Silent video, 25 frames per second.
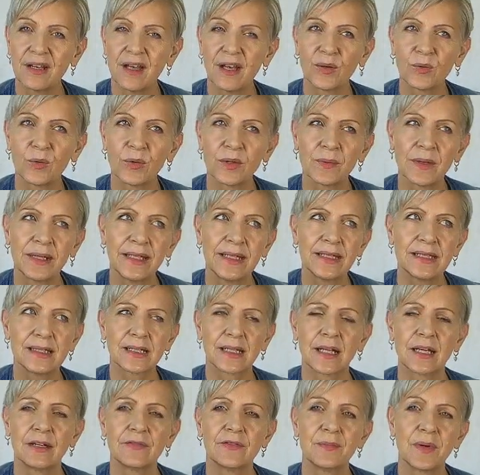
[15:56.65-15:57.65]
like what do I need
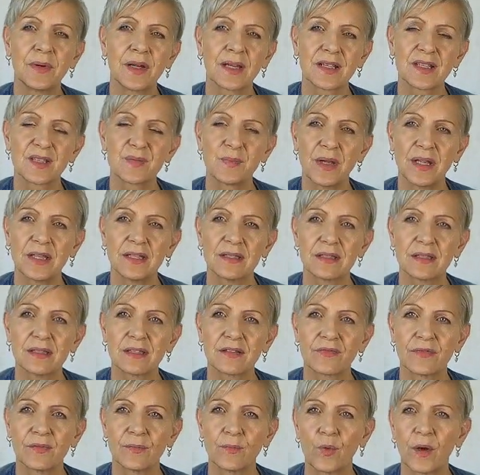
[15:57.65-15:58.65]
to cover my
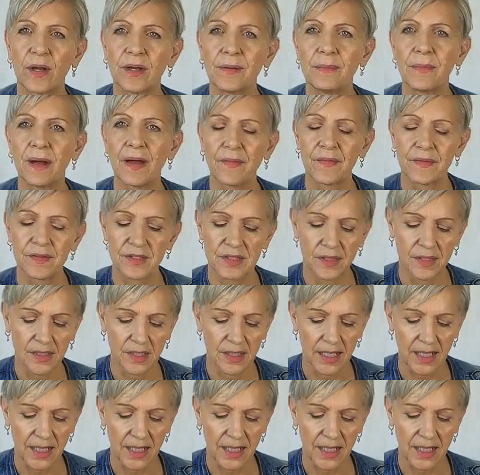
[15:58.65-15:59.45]
expenses from 1 month to the